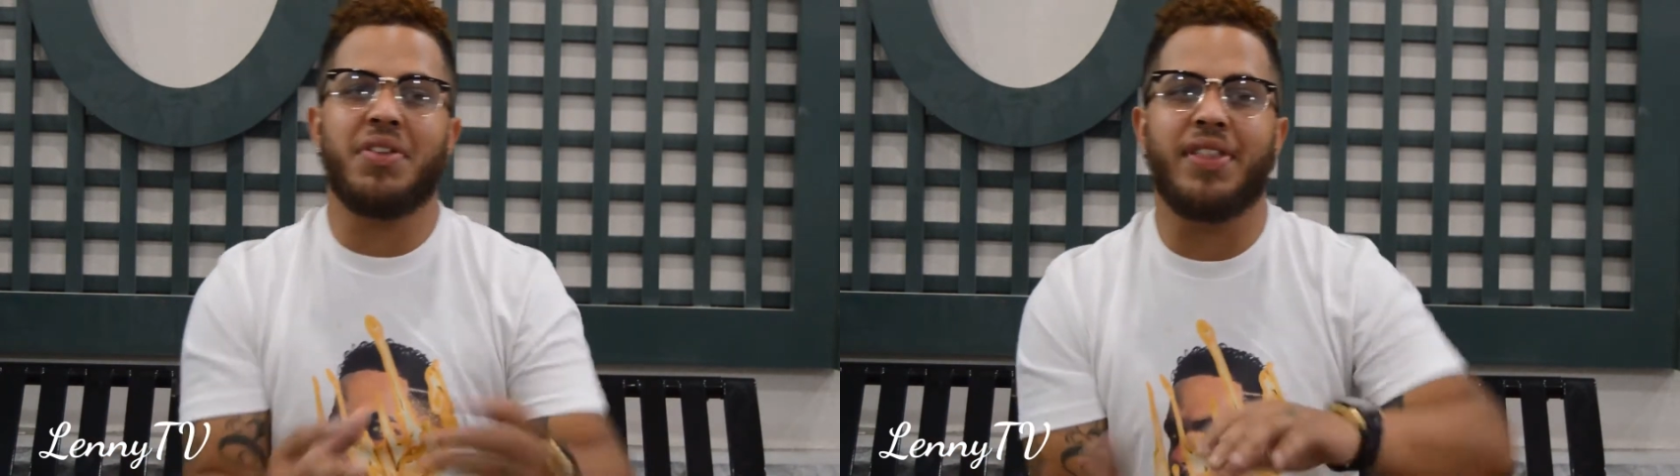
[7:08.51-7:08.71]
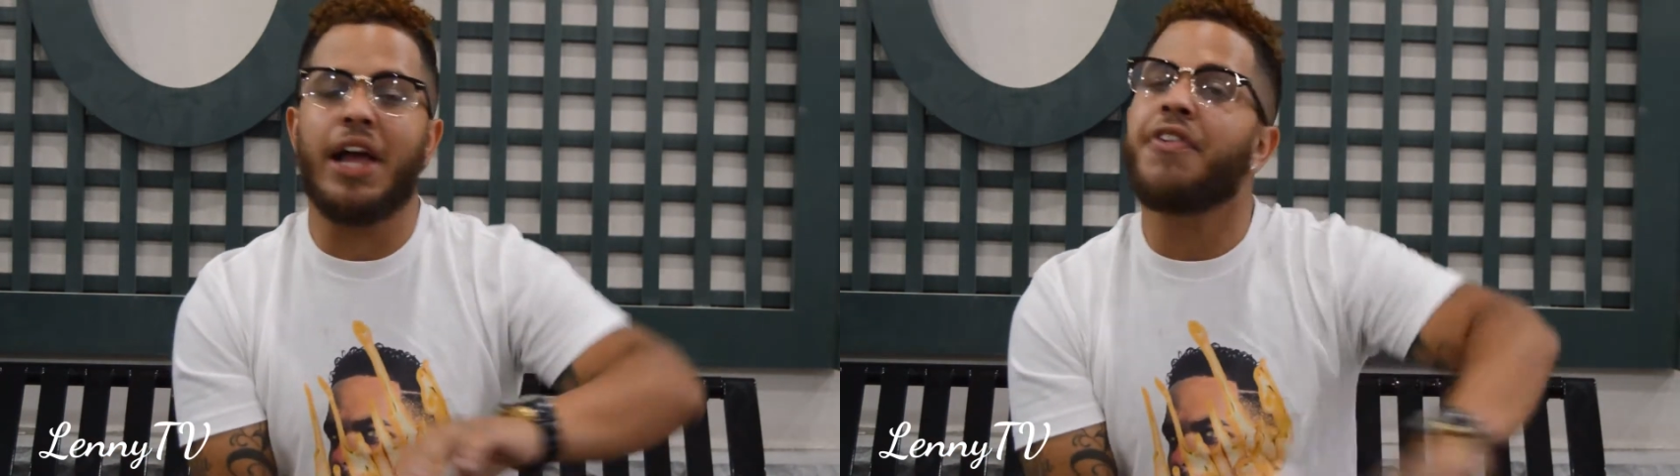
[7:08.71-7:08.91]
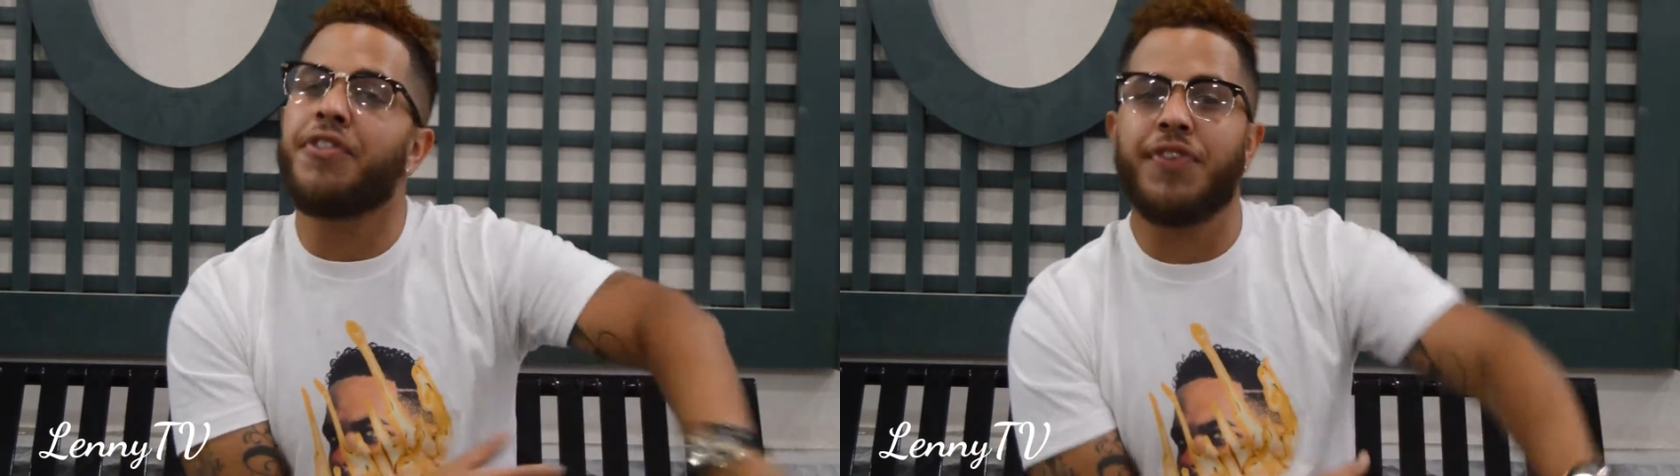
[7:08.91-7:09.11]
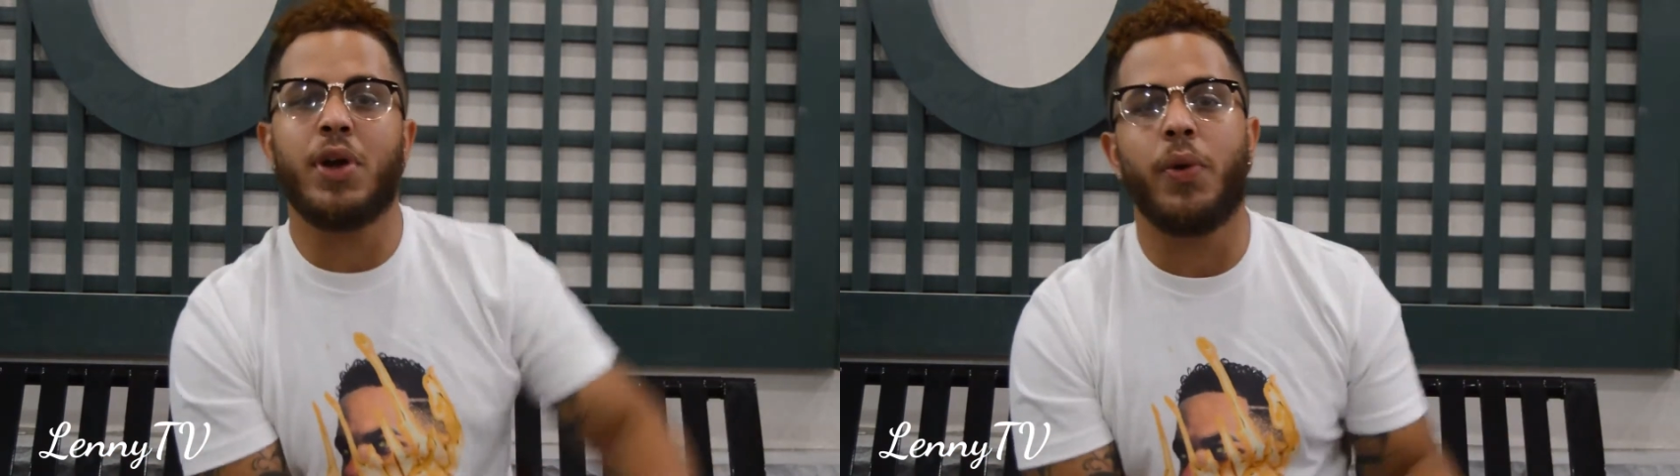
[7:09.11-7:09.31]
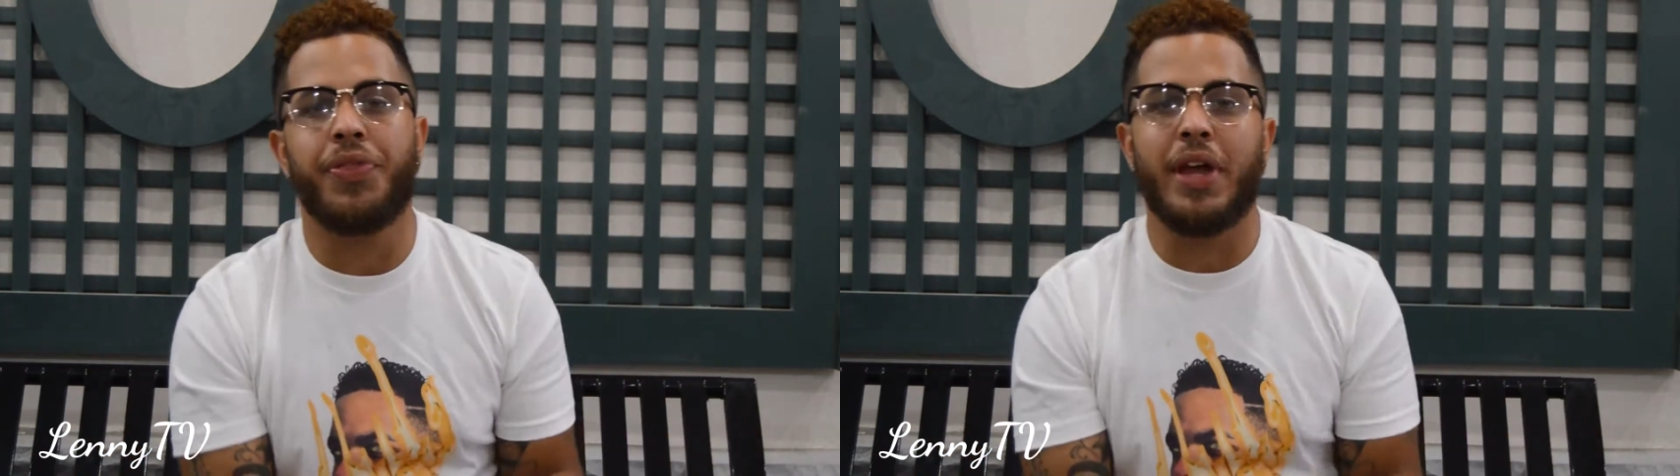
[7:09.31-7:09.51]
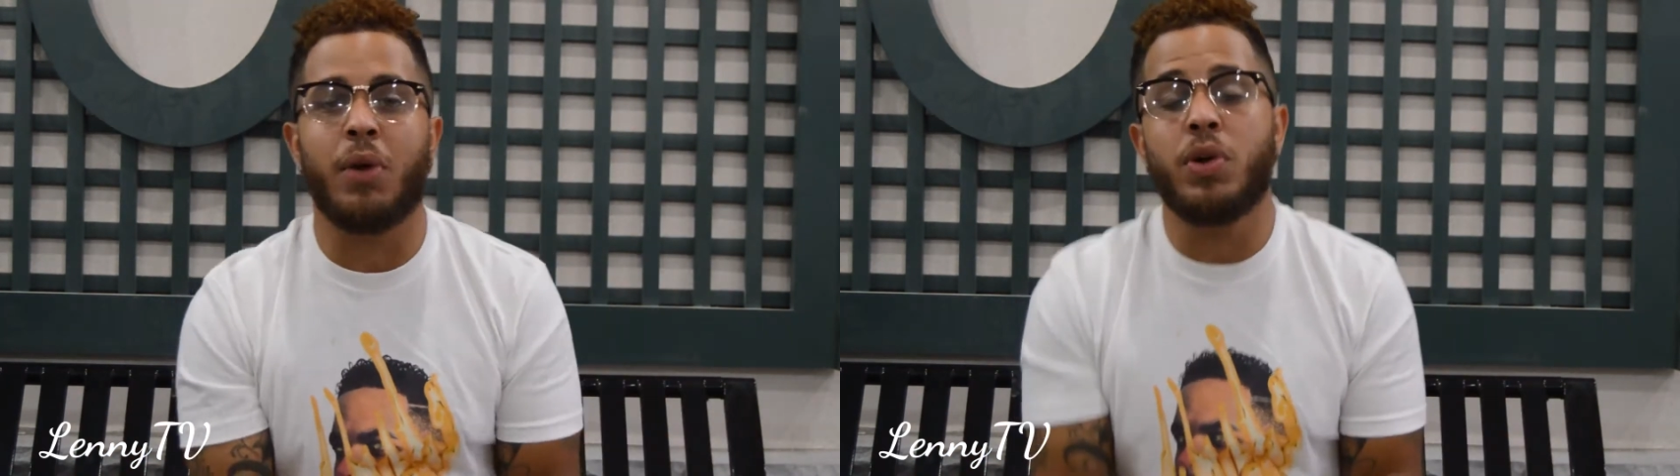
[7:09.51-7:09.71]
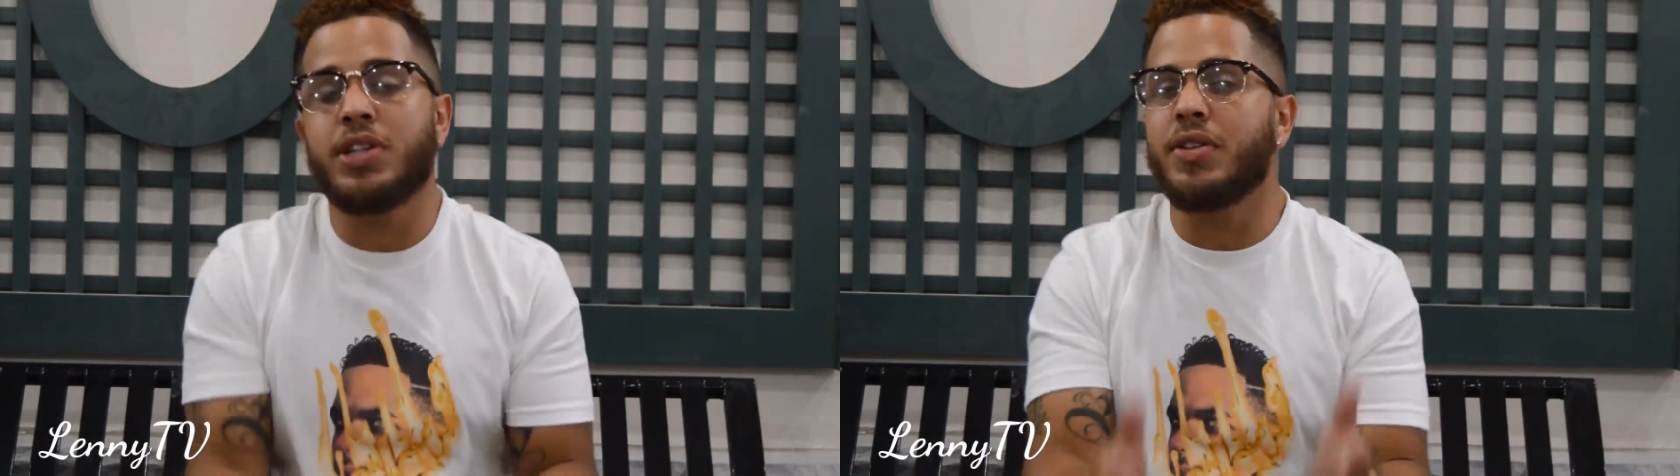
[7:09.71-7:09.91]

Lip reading: left field thing, which